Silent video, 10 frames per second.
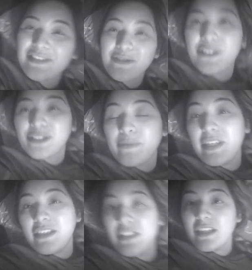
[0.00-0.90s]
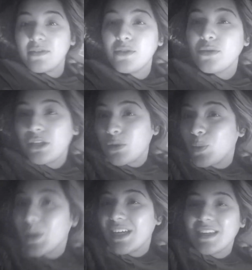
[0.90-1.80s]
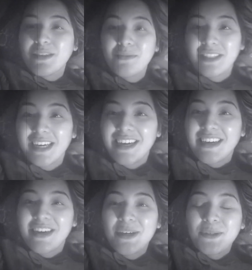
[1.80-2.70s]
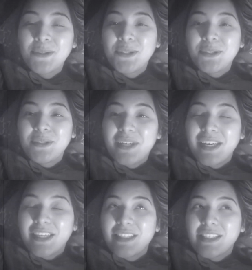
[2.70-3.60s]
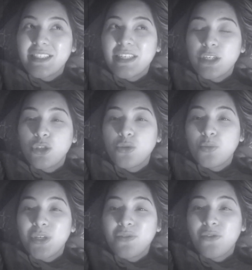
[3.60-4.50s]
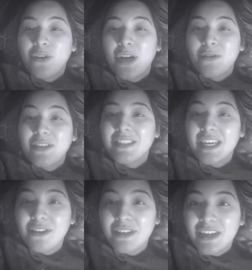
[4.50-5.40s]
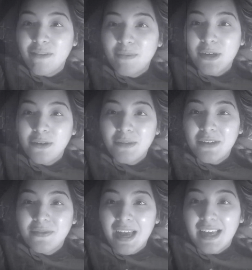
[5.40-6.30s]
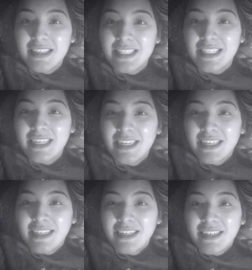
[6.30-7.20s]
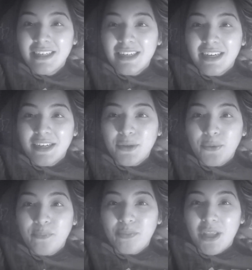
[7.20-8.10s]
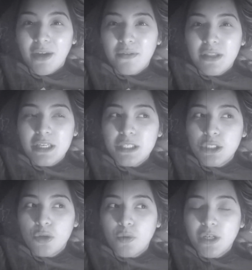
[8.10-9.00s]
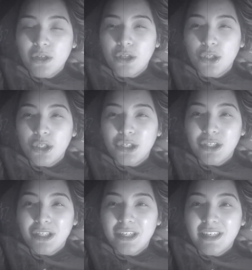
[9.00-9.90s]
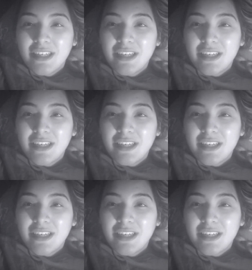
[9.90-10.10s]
so just wanted to give you a quick update. It's 24 hours now that I've been on my fast um, everything's going good.